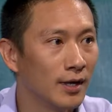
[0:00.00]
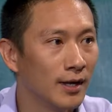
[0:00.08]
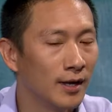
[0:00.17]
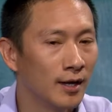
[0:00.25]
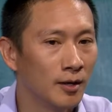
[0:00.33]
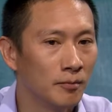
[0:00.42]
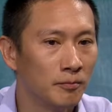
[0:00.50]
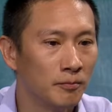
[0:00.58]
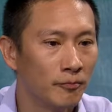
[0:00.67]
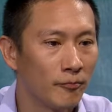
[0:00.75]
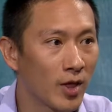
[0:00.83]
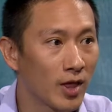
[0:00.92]
Um,
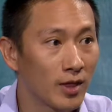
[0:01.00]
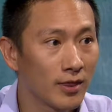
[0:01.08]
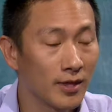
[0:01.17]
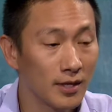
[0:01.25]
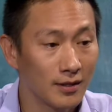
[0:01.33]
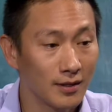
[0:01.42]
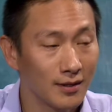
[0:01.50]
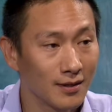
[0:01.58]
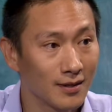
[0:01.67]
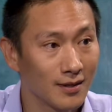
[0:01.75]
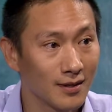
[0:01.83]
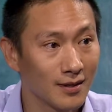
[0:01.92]
Do cities have to